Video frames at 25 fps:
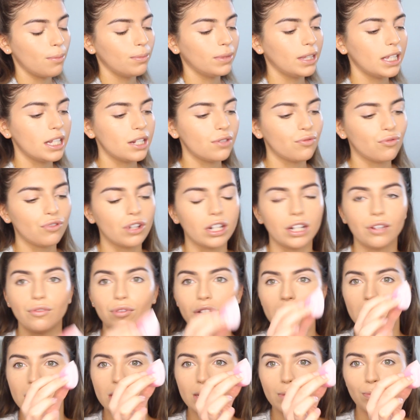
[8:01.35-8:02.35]
these
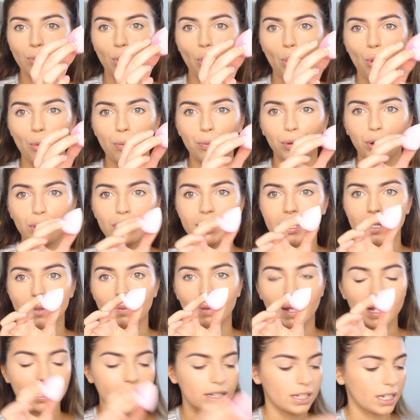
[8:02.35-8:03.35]
really small beauty
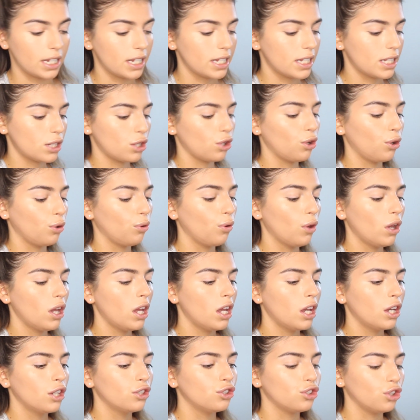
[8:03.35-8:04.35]
blenders to
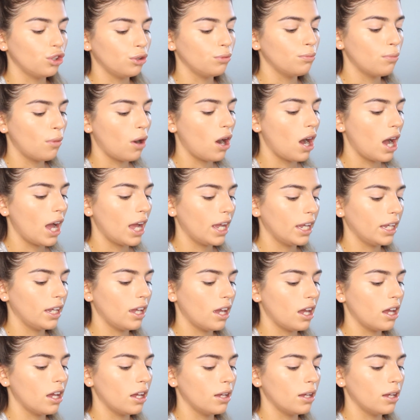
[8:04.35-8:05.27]
do my